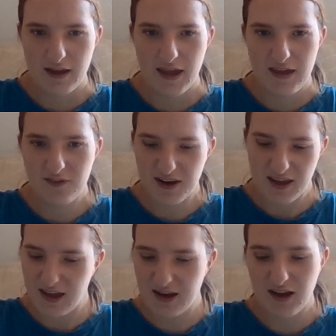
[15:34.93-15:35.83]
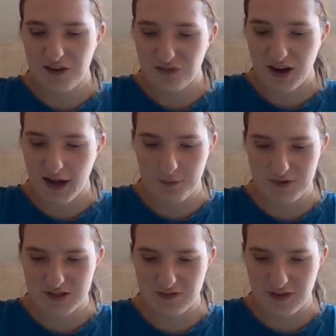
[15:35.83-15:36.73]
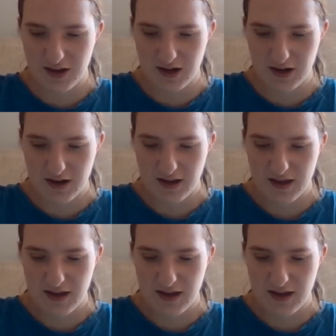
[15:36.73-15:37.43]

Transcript: I gave it a 9 for atmosphere,